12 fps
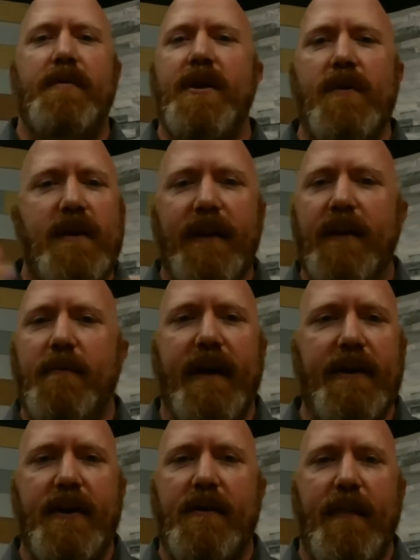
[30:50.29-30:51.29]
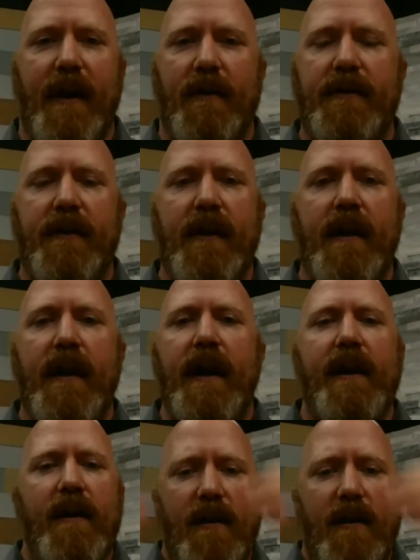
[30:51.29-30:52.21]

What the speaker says: puke a little bit in your mouth and go,